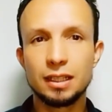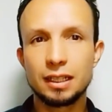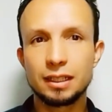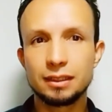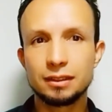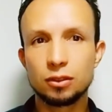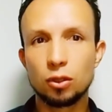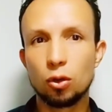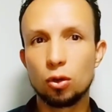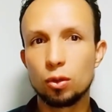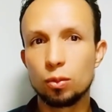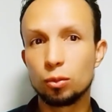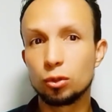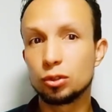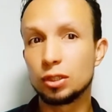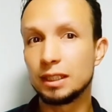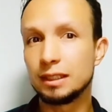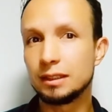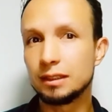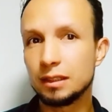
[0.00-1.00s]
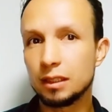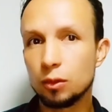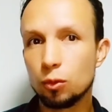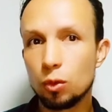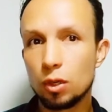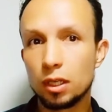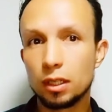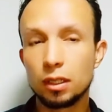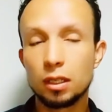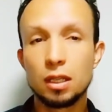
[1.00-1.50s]
that is almost
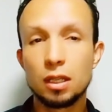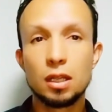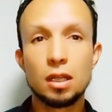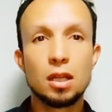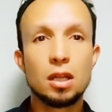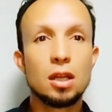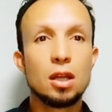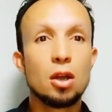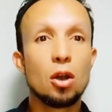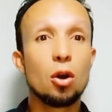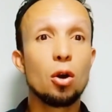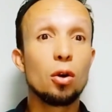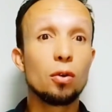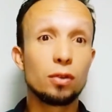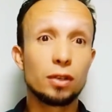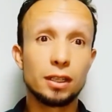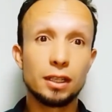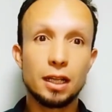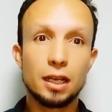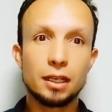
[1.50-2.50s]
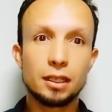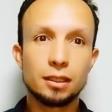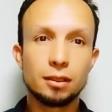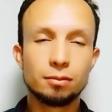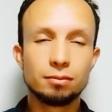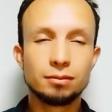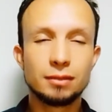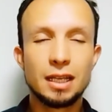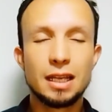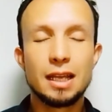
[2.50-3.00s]
C1 over 9,